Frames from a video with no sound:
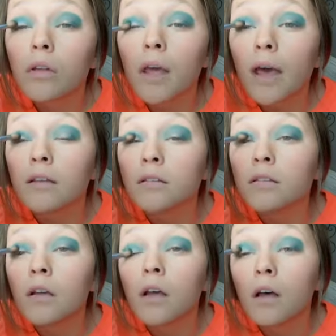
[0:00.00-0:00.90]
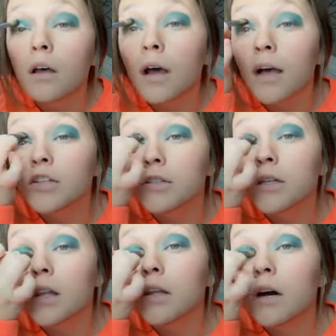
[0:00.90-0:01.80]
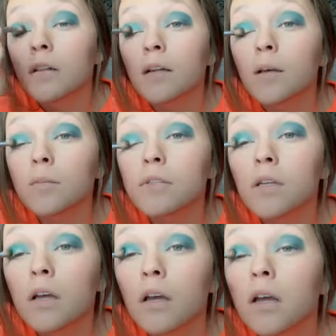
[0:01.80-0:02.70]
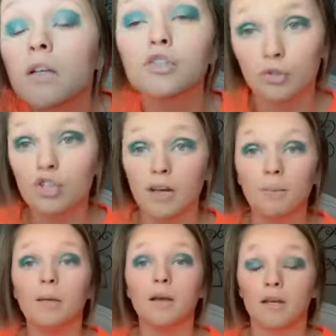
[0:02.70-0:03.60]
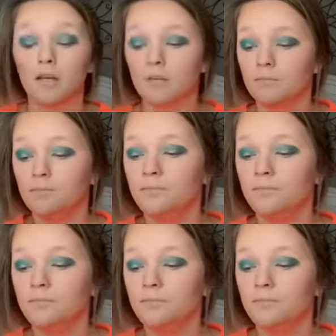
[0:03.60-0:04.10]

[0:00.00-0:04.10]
Yes, I just did duck lips to check my makeup.